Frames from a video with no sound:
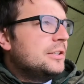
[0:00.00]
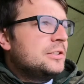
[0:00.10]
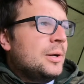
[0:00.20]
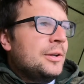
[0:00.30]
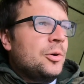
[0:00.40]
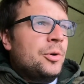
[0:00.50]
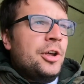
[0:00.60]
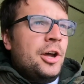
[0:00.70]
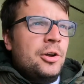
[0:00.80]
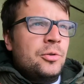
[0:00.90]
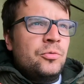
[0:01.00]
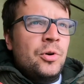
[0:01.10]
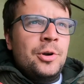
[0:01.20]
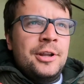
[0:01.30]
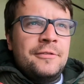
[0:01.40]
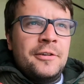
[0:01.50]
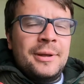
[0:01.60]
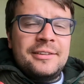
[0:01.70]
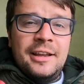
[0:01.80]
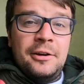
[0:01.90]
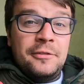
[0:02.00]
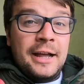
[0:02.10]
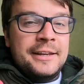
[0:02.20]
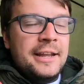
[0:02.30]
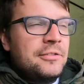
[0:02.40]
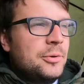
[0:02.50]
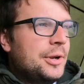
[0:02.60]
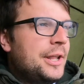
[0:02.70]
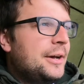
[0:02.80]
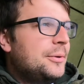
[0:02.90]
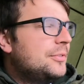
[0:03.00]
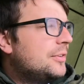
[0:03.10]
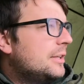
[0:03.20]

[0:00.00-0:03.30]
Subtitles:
So I don't want to ruin it for myself and everyone else.